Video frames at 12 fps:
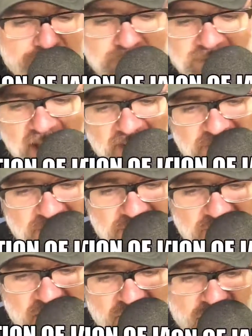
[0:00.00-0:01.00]
from Texas,
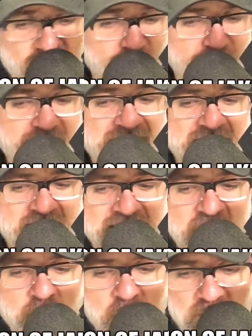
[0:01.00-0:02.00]
says it's a good thing
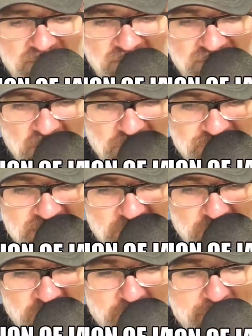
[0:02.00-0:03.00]
Nike only wants to sell
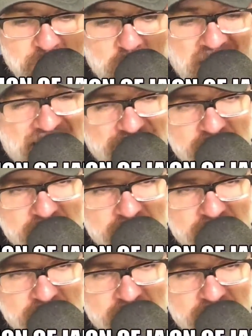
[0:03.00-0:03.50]
sneakers to people who hate the